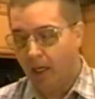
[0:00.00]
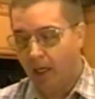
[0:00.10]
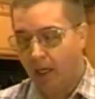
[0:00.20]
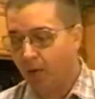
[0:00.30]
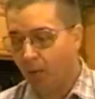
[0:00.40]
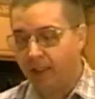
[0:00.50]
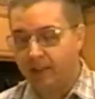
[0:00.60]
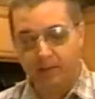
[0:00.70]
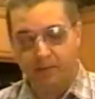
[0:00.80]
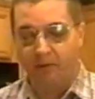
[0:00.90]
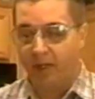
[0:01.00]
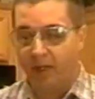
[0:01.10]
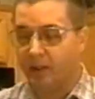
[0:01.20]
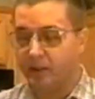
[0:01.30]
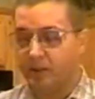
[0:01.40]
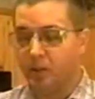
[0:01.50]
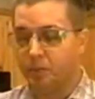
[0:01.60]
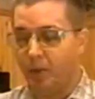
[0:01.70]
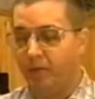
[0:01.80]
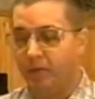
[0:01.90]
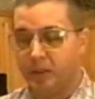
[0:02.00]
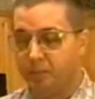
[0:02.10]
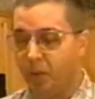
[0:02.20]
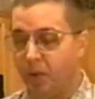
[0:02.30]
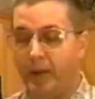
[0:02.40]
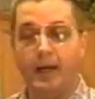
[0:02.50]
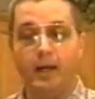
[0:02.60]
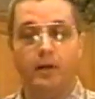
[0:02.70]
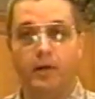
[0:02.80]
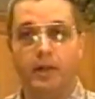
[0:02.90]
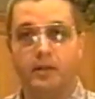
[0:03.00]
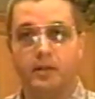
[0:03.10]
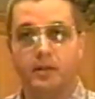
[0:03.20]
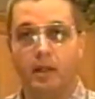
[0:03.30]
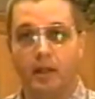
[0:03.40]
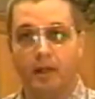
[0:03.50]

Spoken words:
Otherwise, if everything else goes perfect, just put it back underneath the sink,